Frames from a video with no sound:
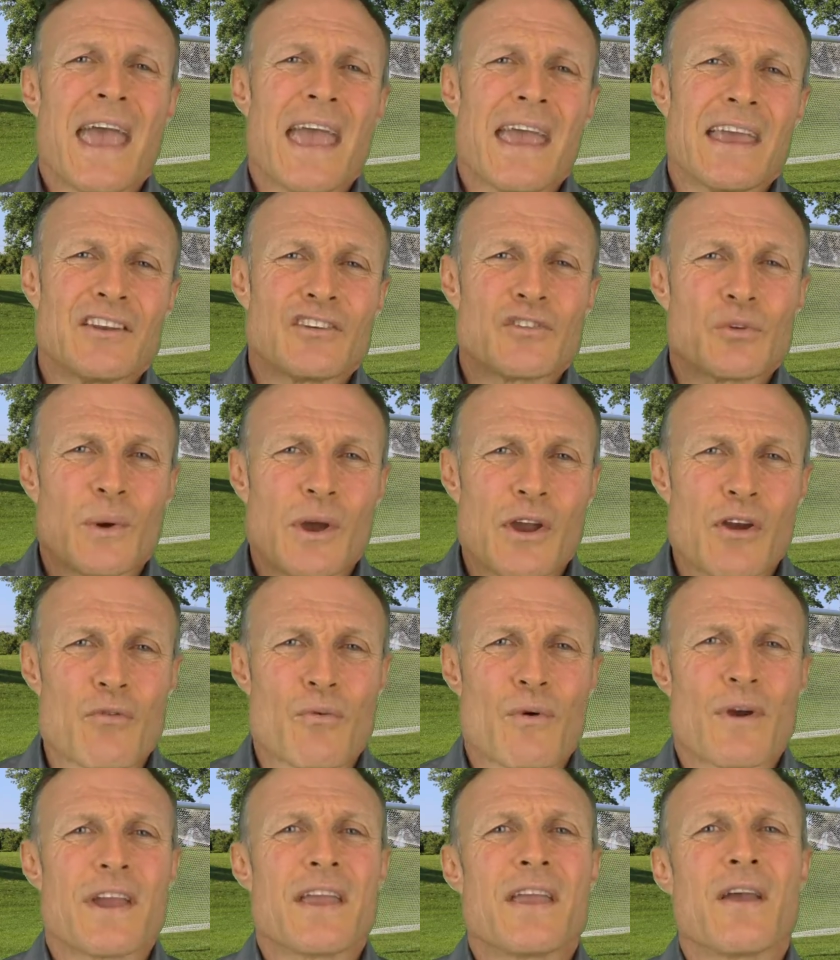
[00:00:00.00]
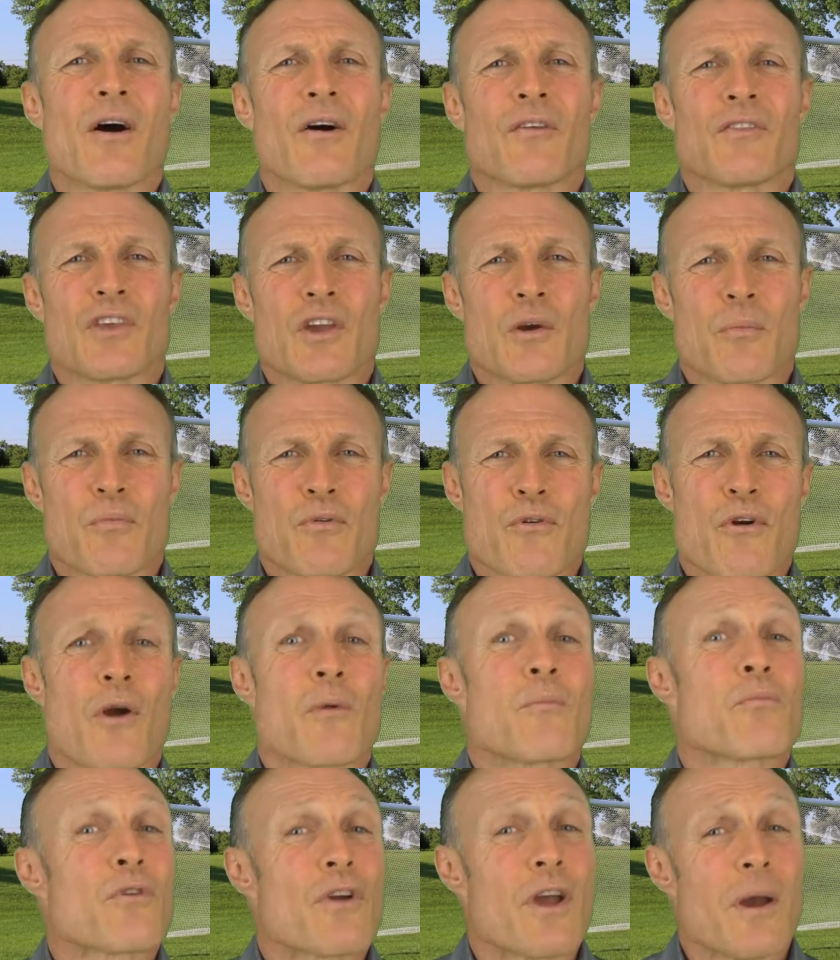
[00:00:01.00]
and to agree on the
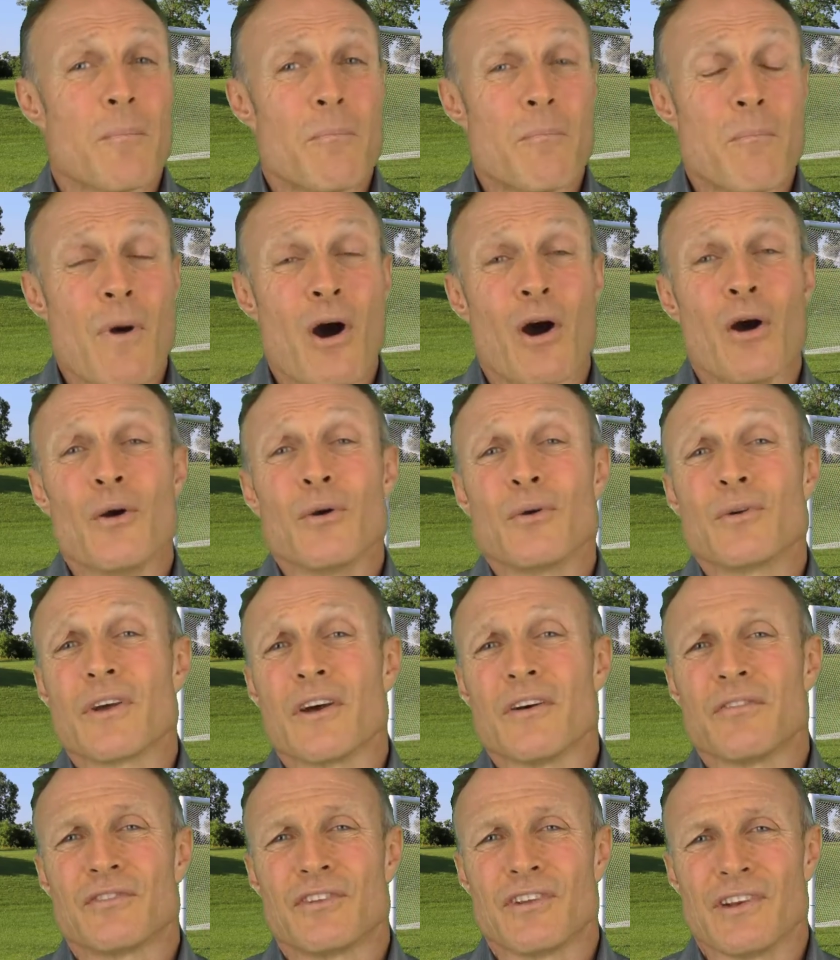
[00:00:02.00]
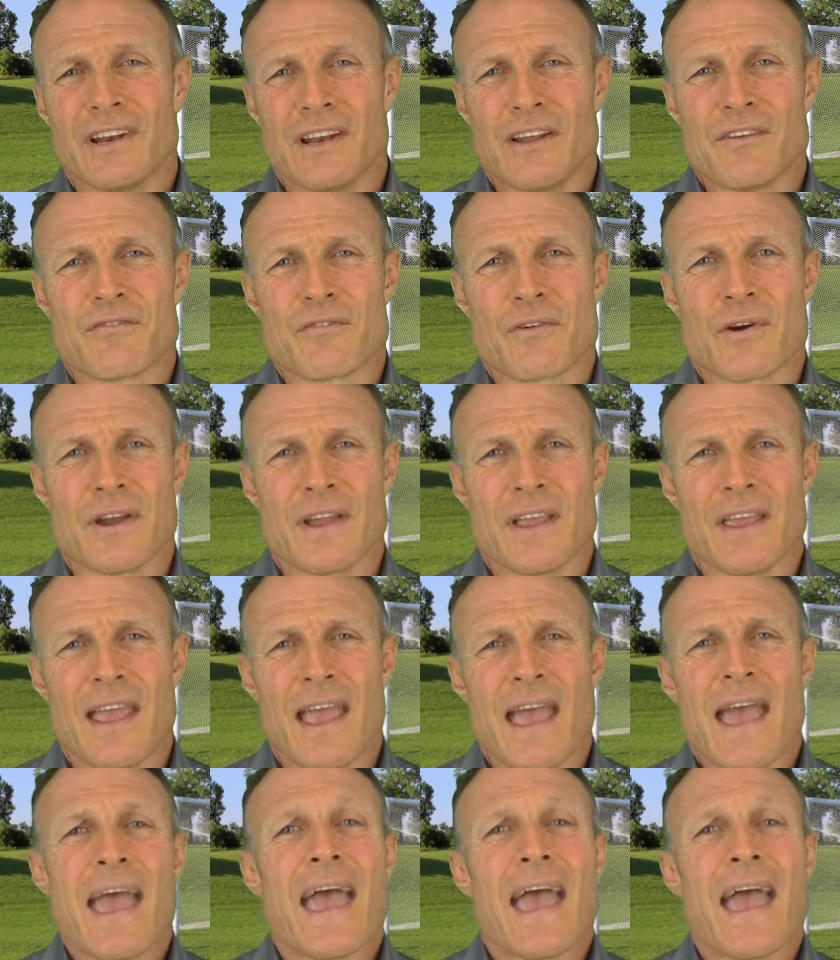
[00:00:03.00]
appropriate mode of delivery